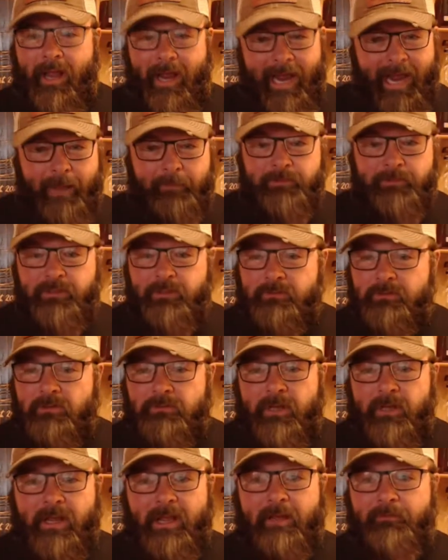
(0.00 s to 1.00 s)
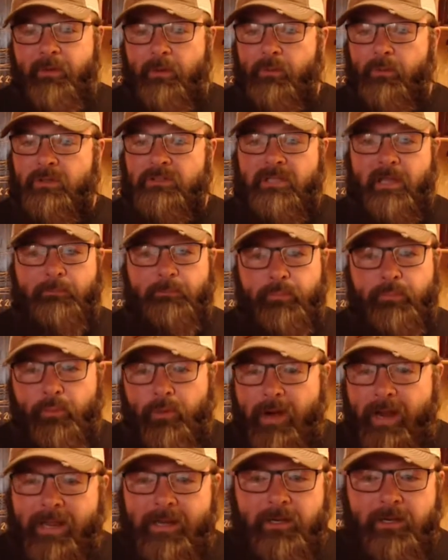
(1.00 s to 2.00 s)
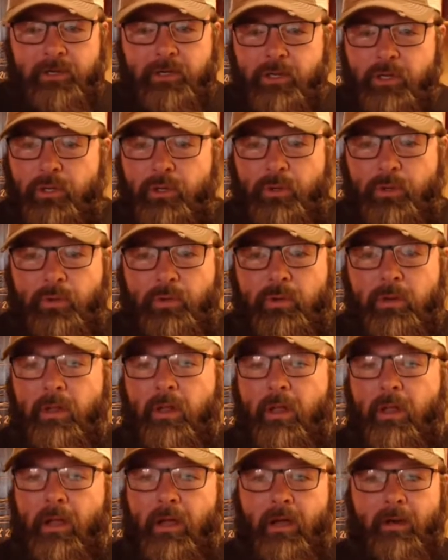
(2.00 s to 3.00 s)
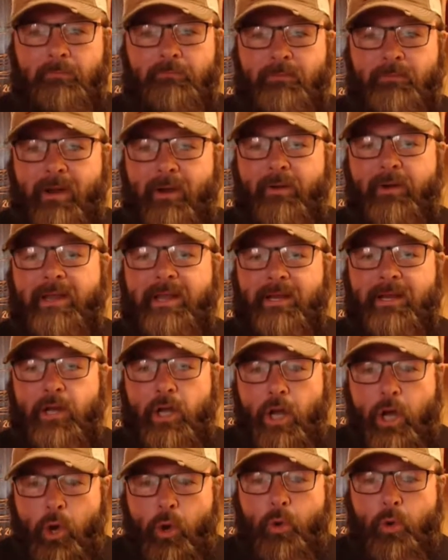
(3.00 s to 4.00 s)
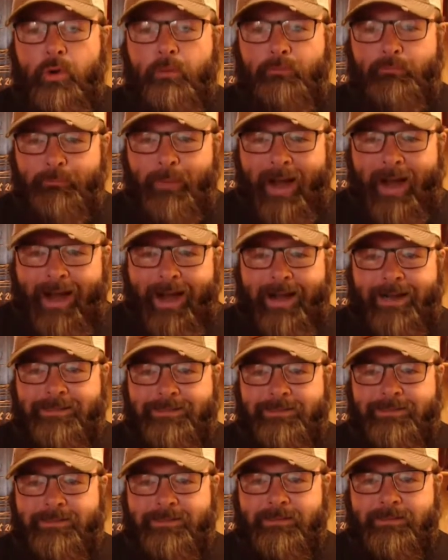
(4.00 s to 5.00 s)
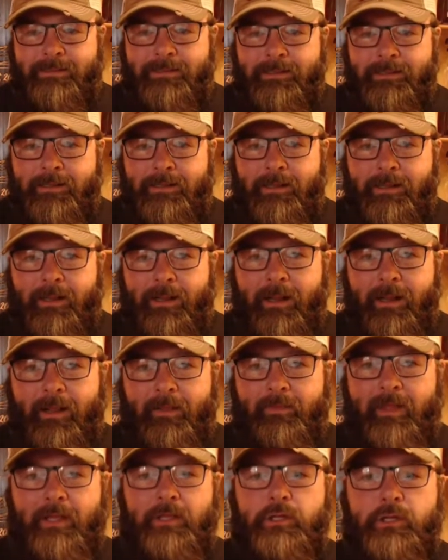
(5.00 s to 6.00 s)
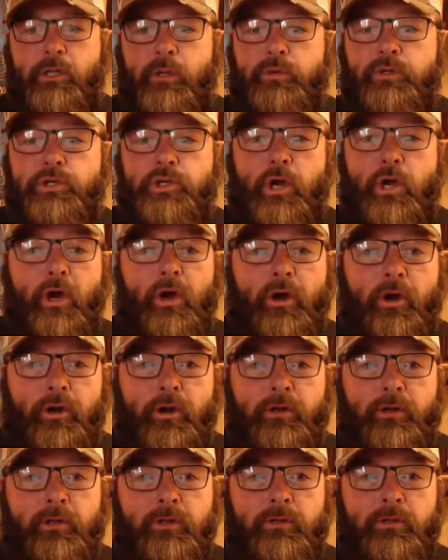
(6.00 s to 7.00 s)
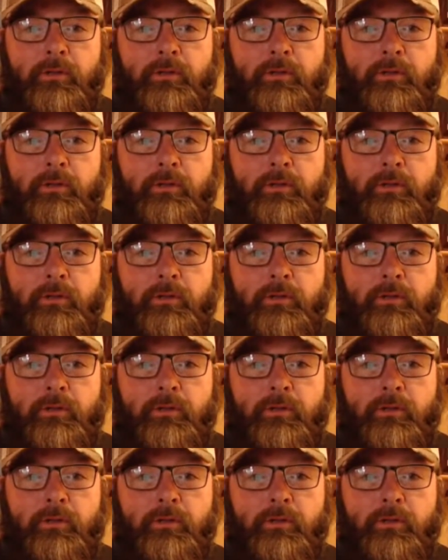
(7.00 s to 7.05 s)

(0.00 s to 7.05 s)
Absolutely. If it was a brand new American oak box that you charred